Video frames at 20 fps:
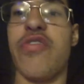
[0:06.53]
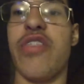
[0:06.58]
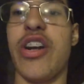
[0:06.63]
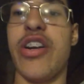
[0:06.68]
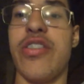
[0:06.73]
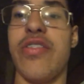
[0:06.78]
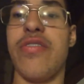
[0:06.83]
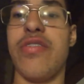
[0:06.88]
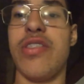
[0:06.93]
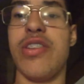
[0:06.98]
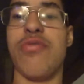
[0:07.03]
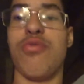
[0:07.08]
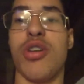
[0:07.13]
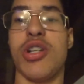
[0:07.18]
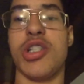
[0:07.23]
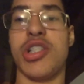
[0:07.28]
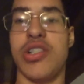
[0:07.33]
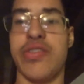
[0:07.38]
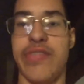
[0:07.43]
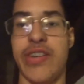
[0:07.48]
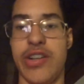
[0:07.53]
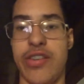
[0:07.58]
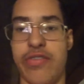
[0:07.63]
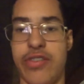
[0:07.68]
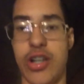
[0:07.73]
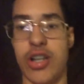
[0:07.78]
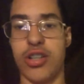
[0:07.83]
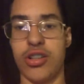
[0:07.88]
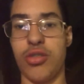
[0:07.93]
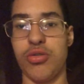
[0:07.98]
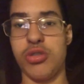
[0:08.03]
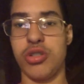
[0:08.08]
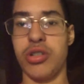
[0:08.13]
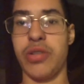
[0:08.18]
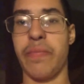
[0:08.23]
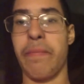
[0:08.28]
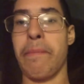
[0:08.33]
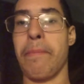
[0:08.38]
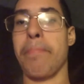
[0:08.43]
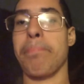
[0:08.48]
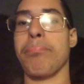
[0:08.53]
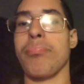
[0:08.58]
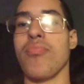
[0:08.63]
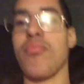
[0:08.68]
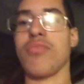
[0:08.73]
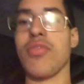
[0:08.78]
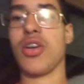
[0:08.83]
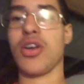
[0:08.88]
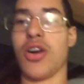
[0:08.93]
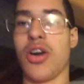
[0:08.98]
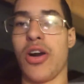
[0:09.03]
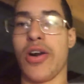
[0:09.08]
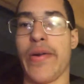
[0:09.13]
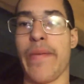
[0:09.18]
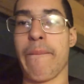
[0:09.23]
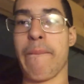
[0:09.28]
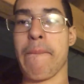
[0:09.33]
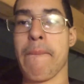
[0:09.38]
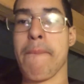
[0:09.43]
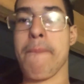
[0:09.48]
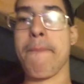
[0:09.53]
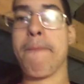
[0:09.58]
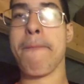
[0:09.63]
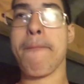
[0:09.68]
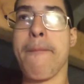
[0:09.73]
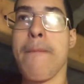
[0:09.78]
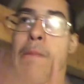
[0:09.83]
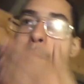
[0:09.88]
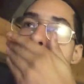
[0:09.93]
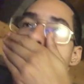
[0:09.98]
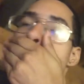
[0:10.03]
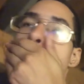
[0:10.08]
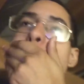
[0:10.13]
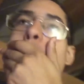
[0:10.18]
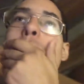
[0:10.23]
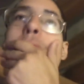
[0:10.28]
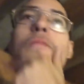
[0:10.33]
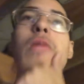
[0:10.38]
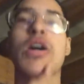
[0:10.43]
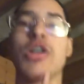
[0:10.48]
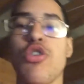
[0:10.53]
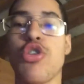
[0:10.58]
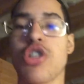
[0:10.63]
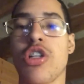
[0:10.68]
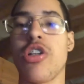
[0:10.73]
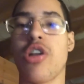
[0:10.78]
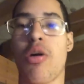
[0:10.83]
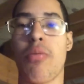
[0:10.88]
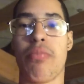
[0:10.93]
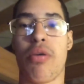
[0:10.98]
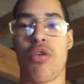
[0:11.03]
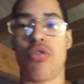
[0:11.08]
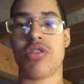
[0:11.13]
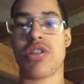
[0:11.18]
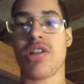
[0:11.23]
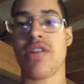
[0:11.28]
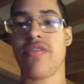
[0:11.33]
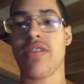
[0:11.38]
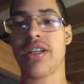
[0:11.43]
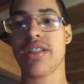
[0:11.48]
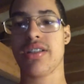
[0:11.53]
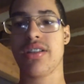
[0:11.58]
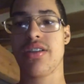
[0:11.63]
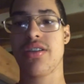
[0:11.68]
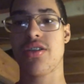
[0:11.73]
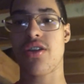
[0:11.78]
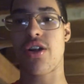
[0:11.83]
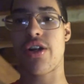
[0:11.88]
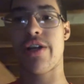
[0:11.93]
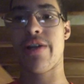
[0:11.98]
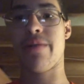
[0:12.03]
very, watch this video very closely, all right? I usually don't post stuff like this, all